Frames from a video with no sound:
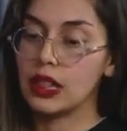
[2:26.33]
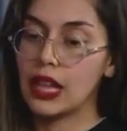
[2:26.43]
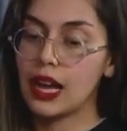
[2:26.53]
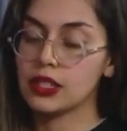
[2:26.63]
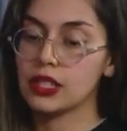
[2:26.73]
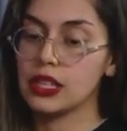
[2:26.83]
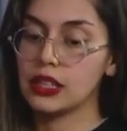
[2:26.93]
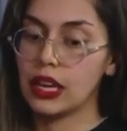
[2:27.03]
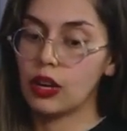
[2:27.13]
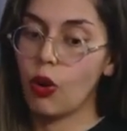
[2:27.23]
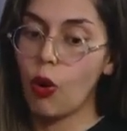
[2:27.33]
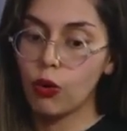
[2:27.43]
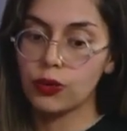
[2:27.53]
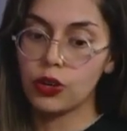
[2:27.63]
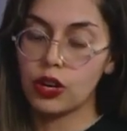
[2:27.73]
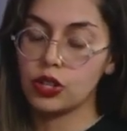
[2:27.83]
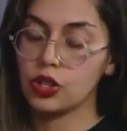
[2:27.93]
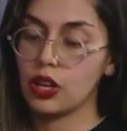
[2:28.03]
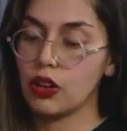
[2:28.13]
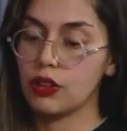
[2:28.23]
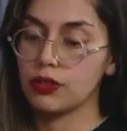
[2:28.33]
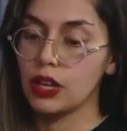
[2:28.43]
And lastly, like an overarching of